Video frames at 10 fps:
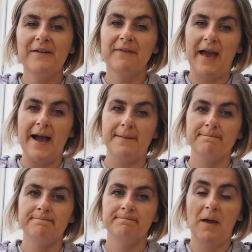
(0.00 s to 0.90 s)
So we have
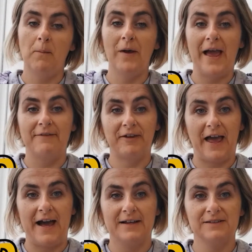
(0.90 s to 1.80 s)
CAM and we
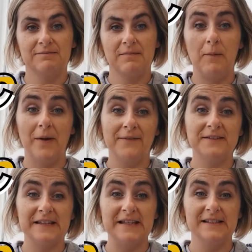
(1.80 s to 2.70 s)
have CAD and we
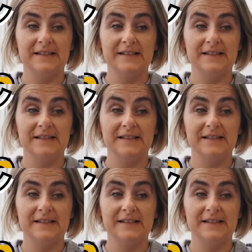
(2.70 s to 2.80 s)
have